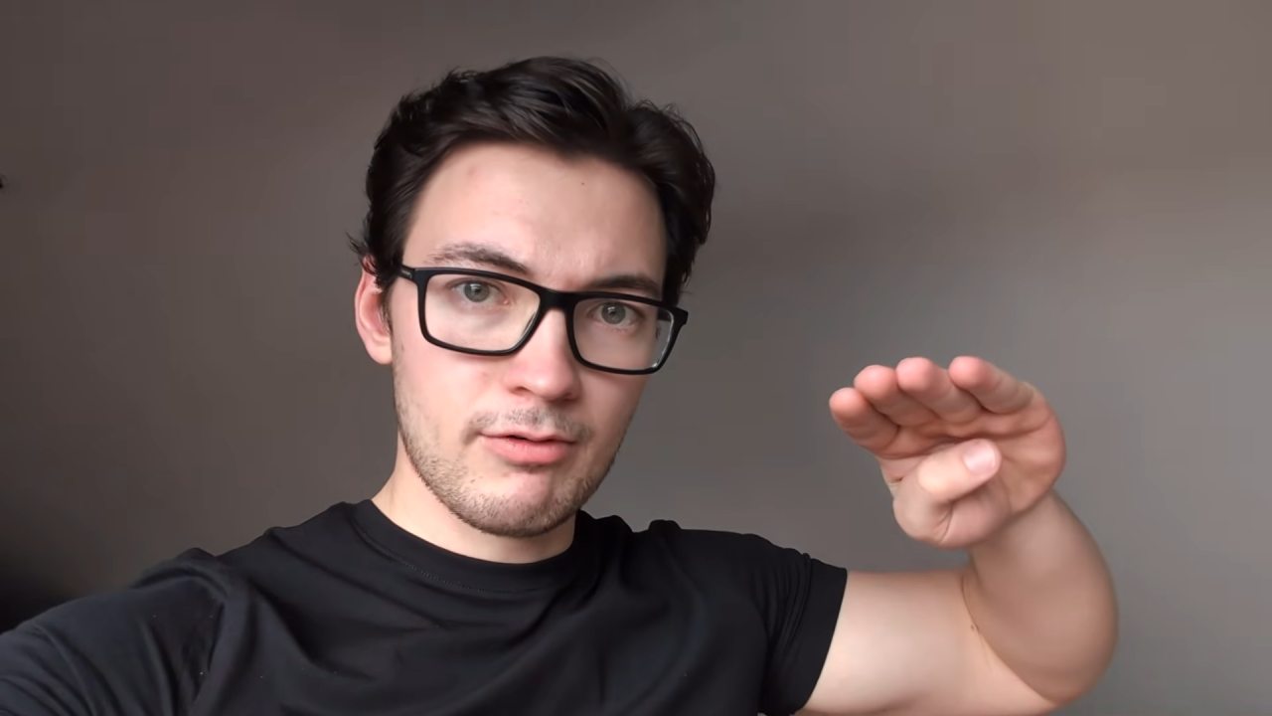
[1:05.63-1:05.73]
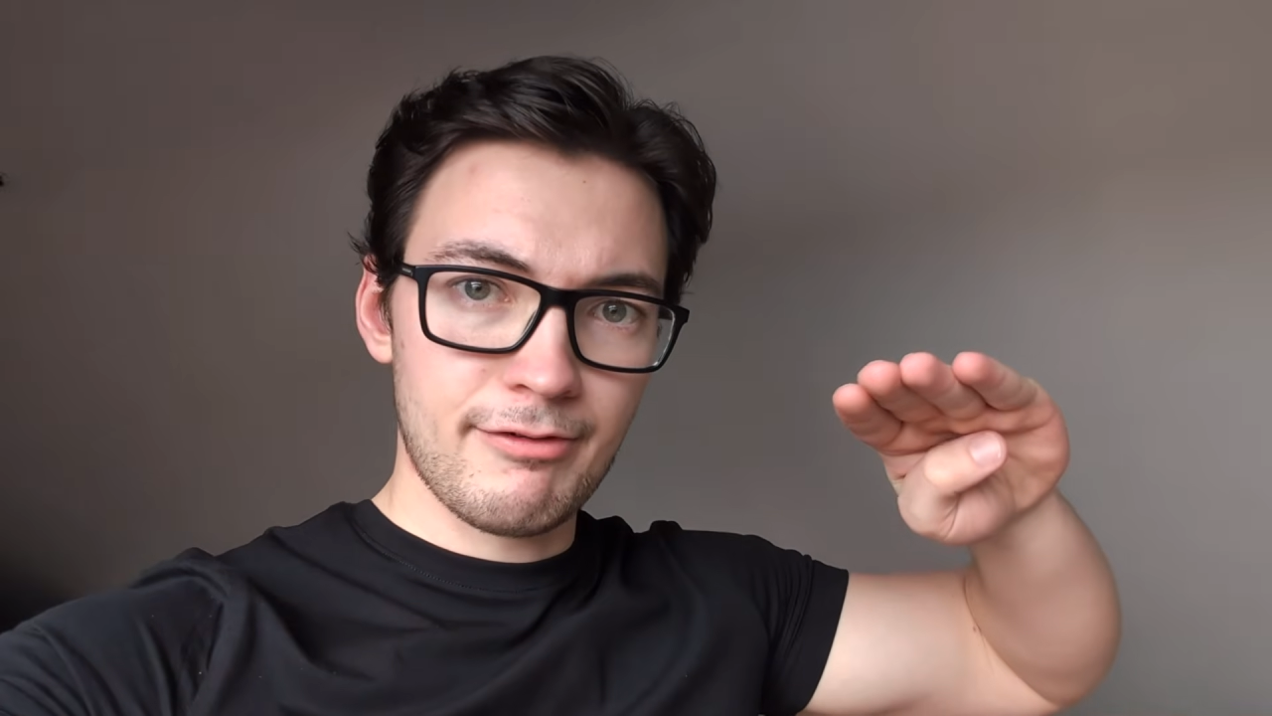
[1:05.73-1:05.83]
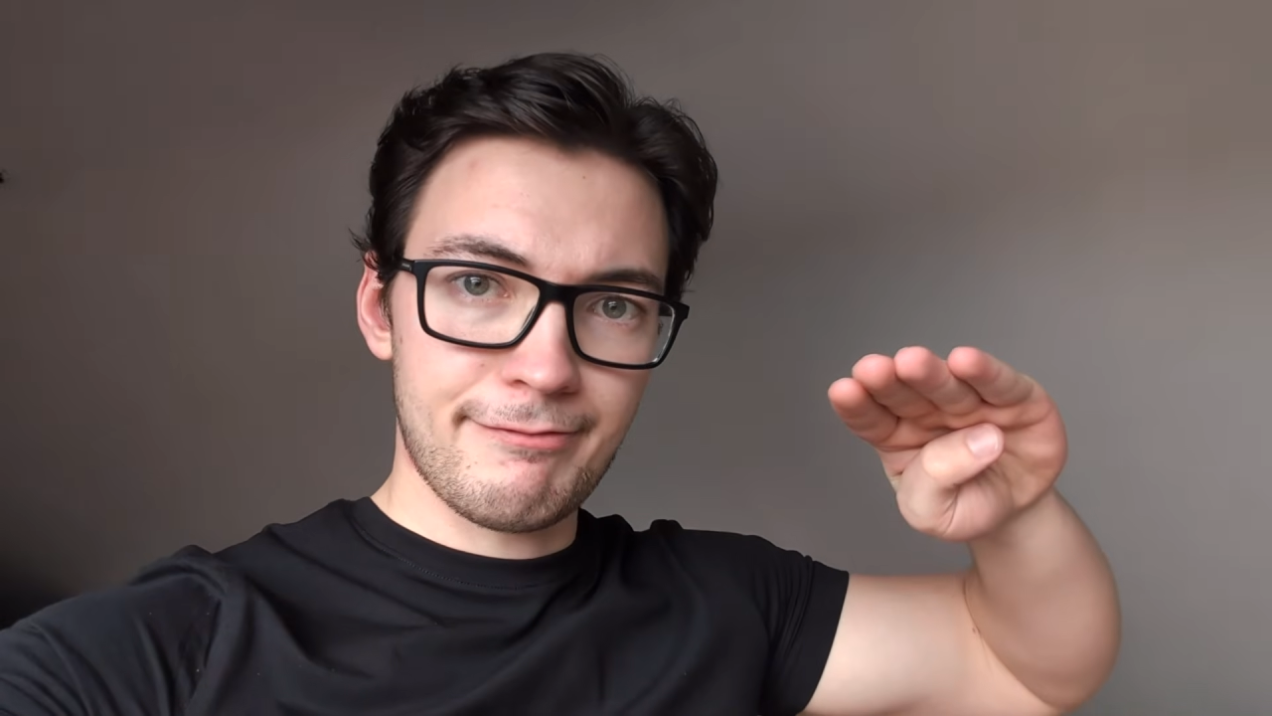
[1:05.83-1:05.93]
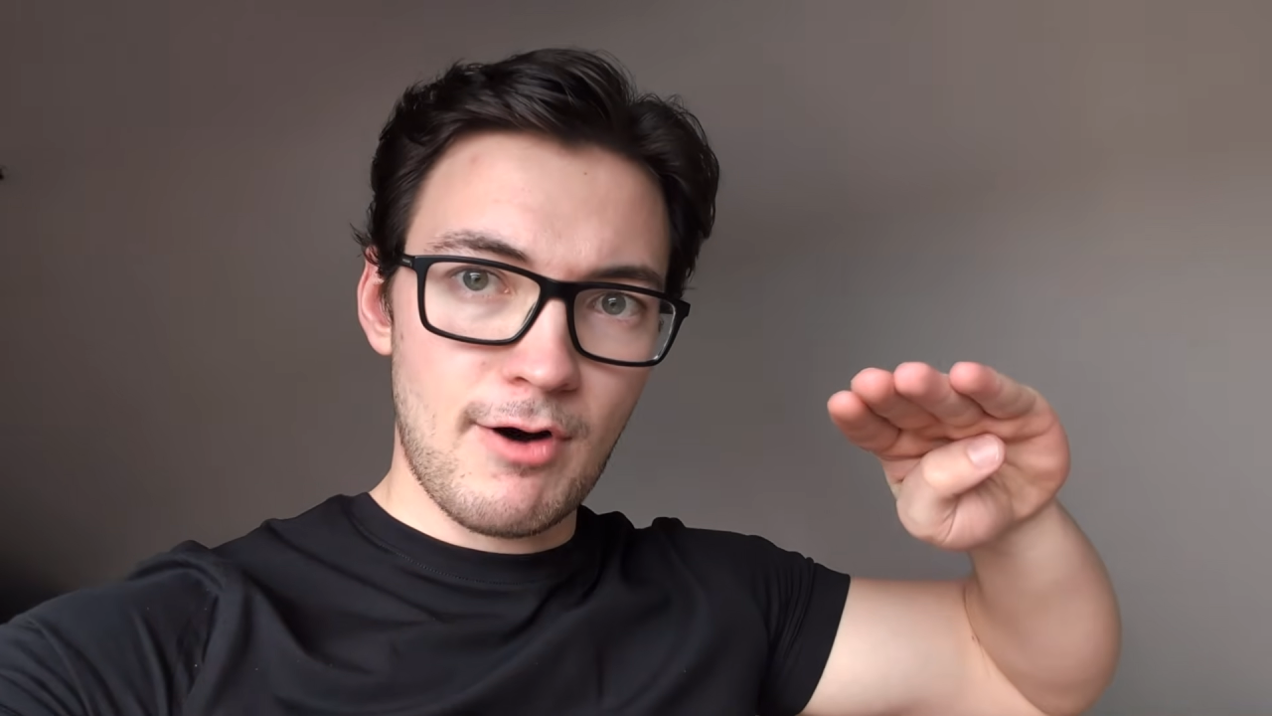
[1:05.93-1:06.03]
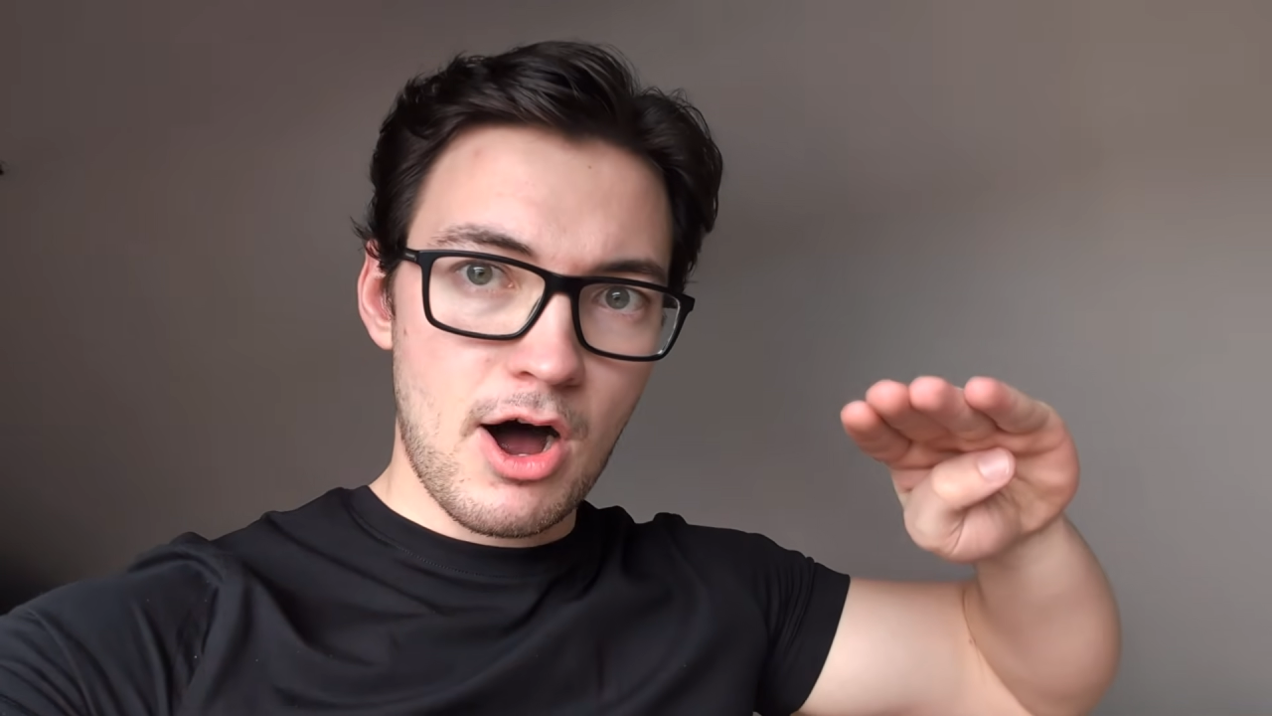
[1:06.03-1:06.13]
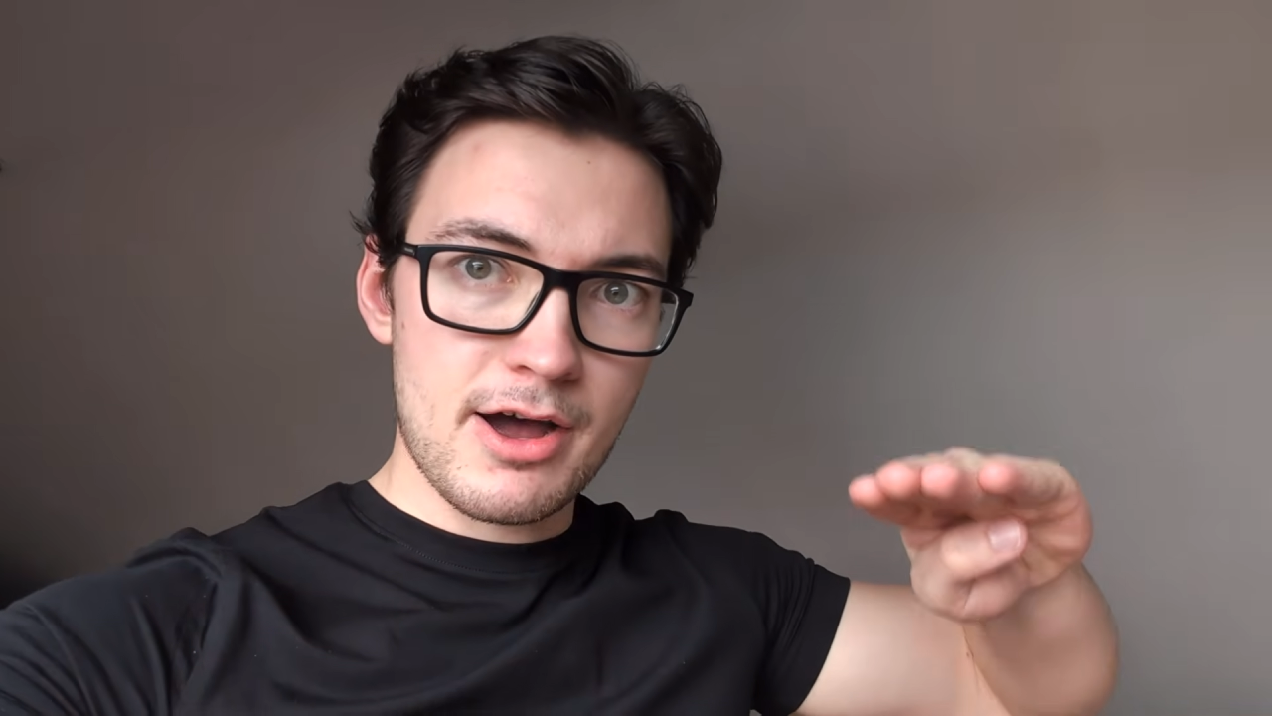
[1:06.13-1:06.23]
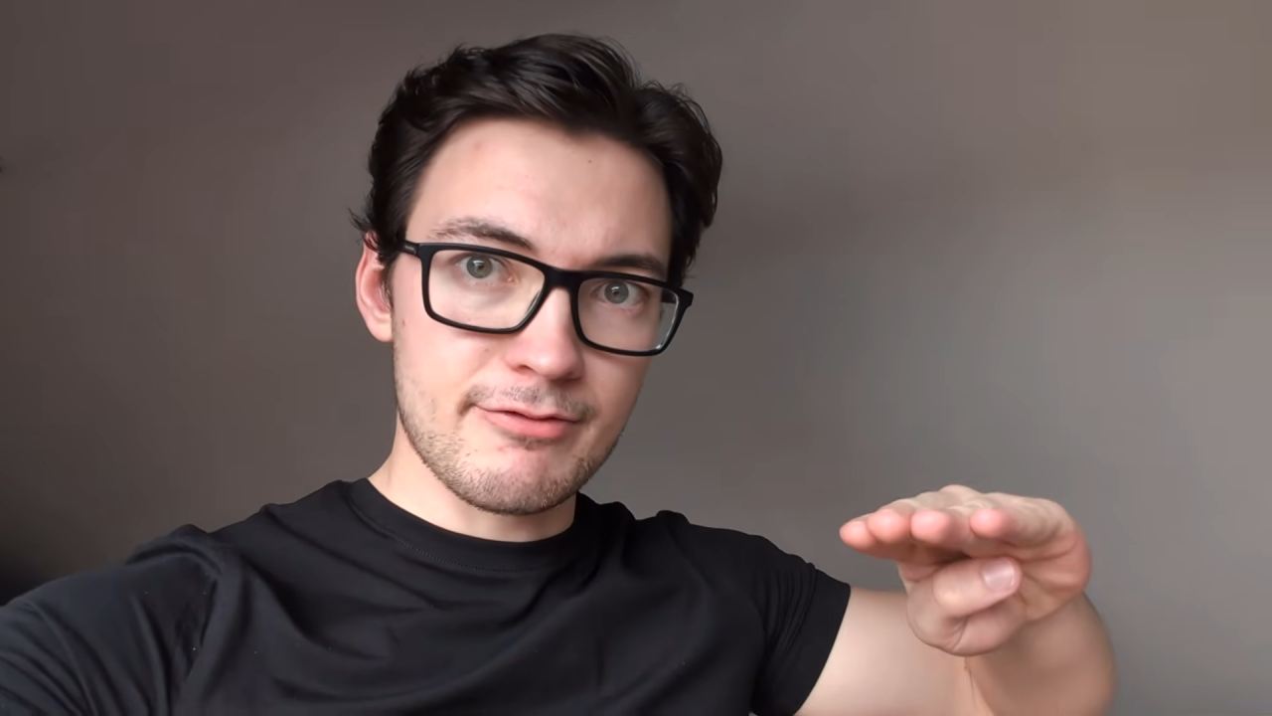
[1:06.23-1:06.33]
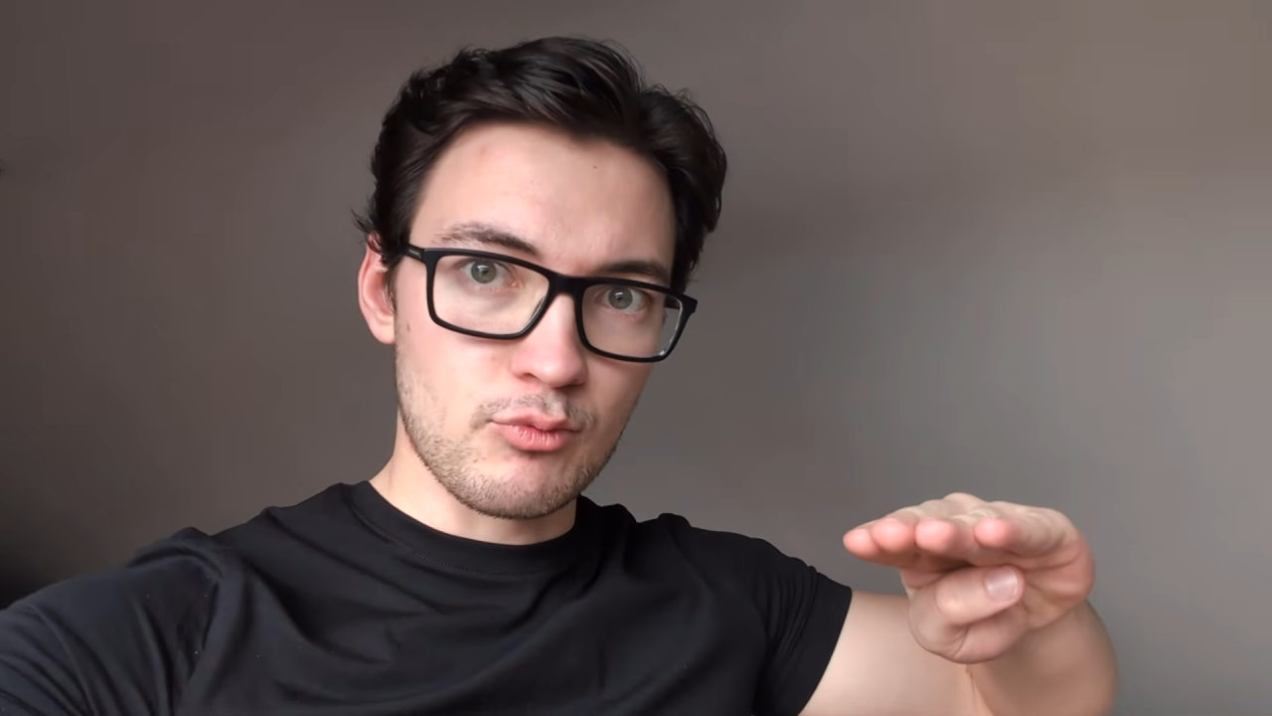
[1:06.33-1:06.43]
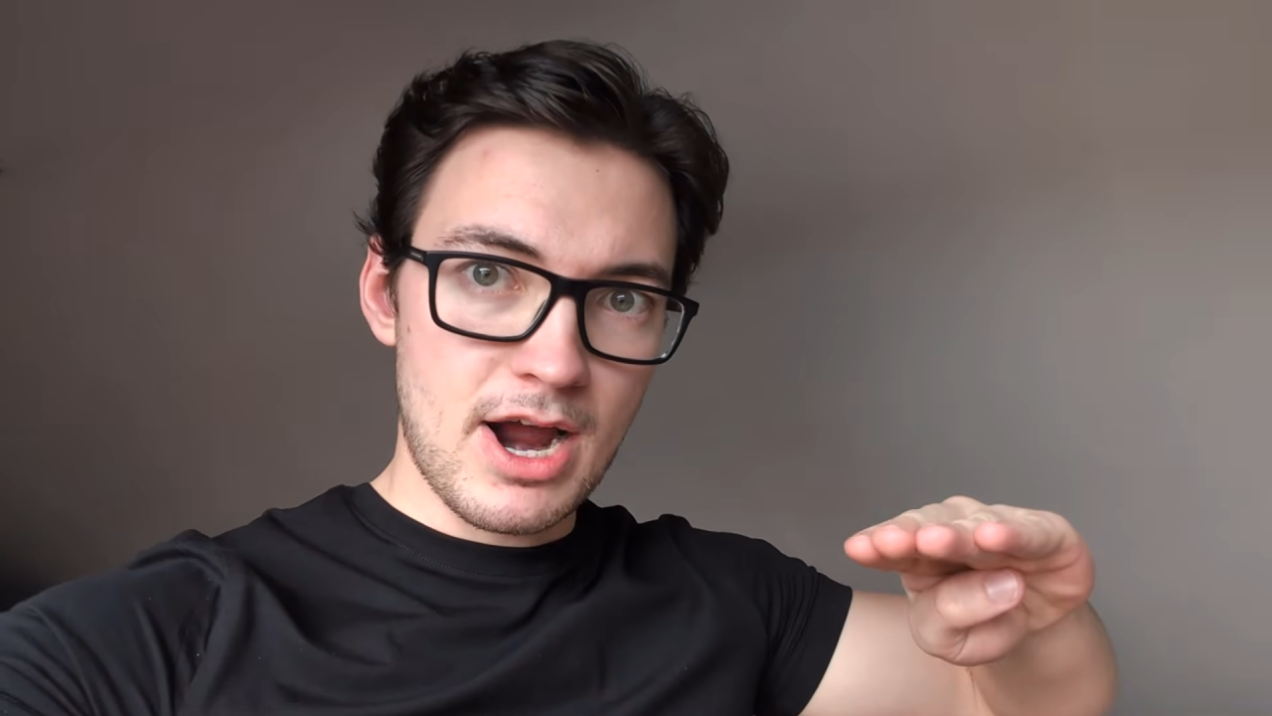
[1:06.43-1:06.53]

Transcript: 5